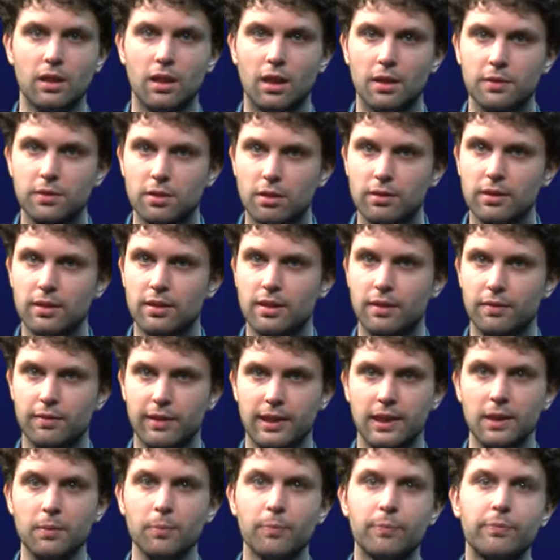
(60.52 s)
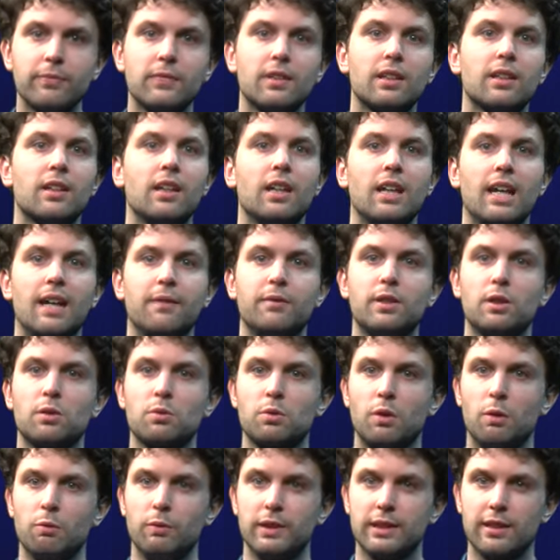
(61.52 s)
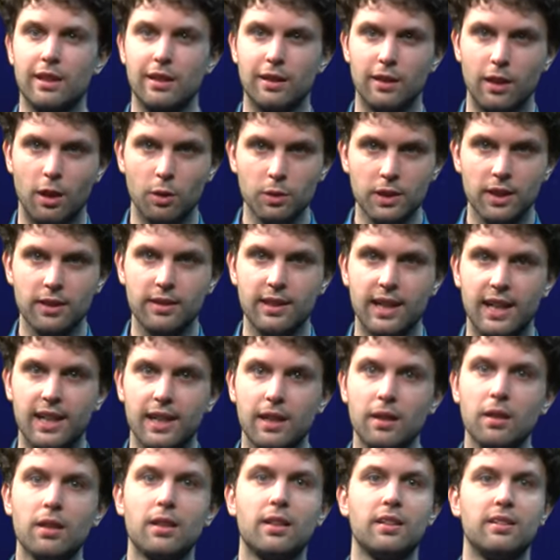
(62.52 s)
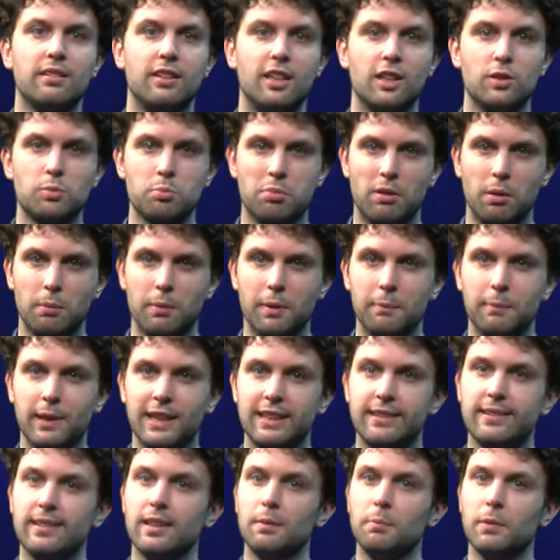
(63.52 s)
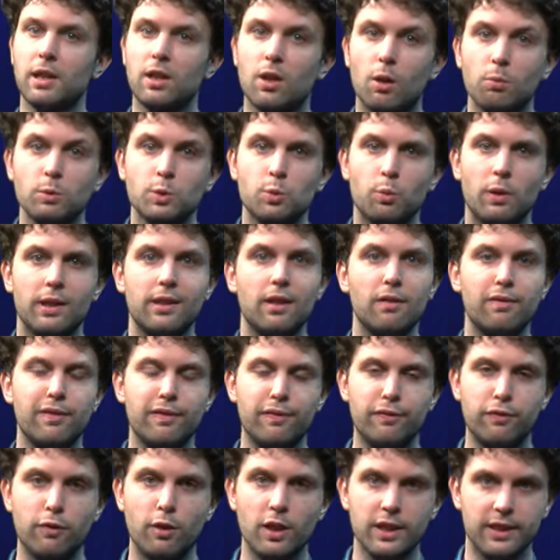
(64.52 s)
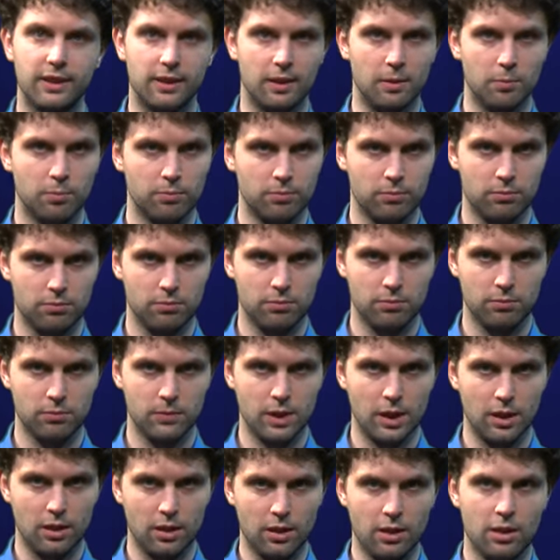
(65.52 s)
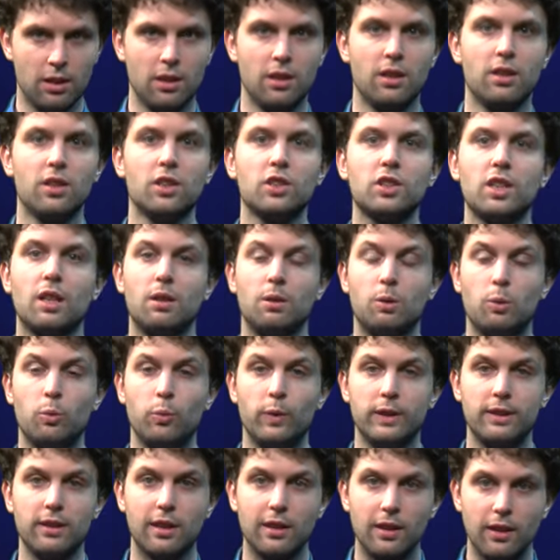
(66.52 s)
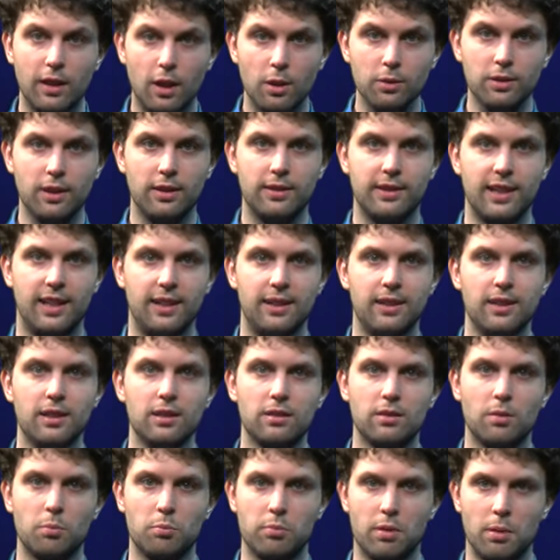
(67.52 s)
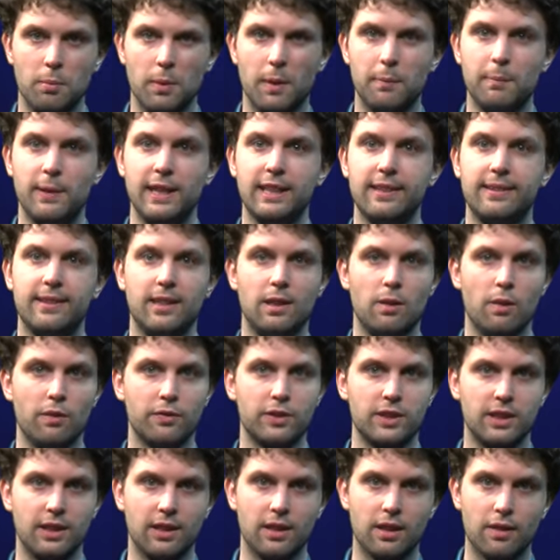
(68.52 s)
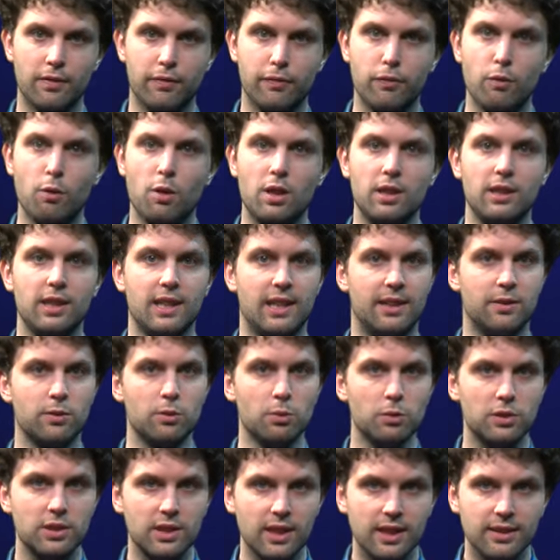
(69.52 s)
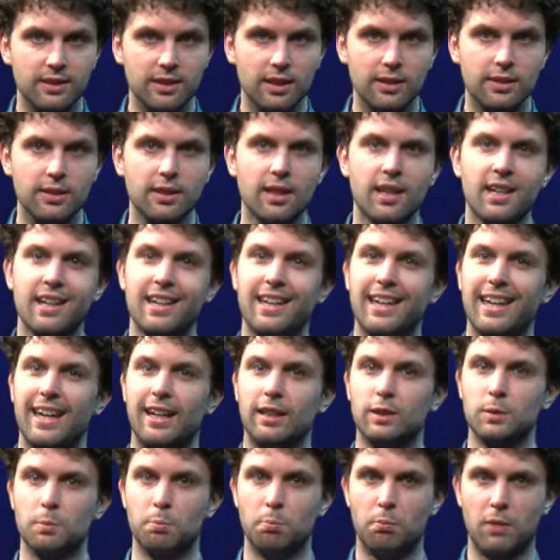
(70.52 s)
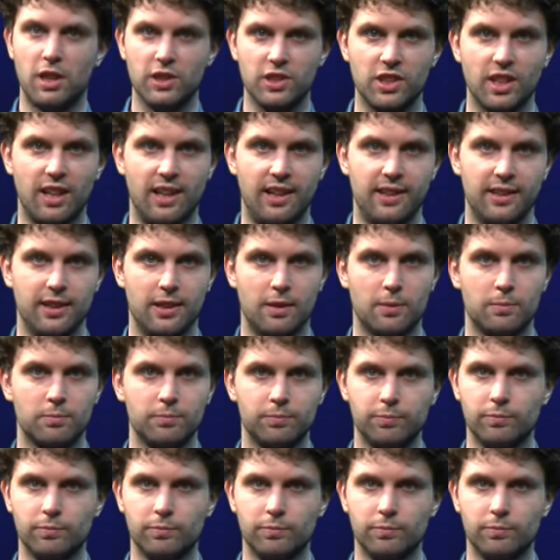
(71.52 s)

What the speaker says: Alternatively, if you throw with a loaded die, this probability becomes 1/40. So, with a loaded die, the probability of seeing a 4 and 2 sixes is much higher.